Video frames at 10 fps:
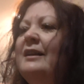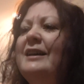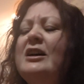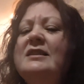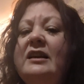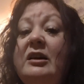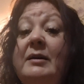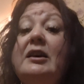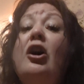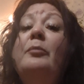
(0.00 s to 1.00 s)
And I said to him, I
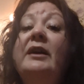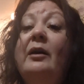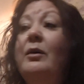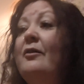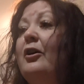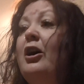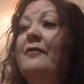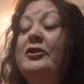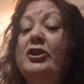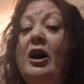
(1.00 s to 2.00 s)
said, I hope you get whatever
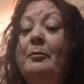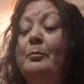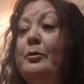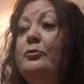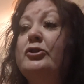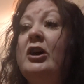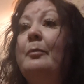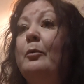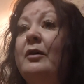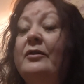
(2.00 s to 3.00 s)
coffee shop or booze
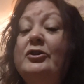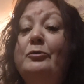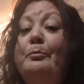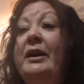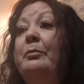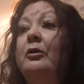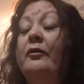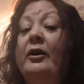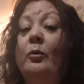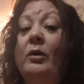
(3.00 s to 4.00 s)
shop or whatever it is you people
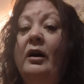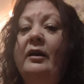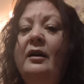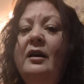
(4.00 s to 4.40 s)
over here want.